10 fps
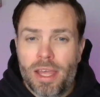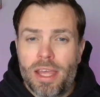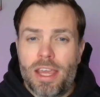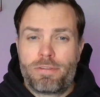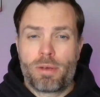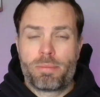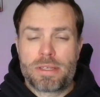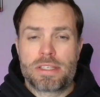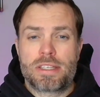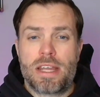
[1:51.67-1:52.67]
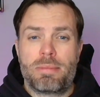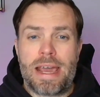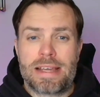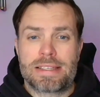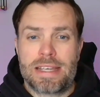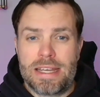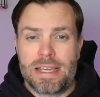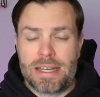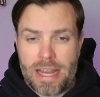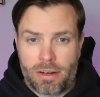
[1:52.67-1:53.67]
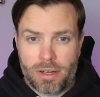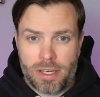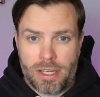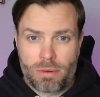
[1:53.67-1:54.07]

If your business name has heating and air in it,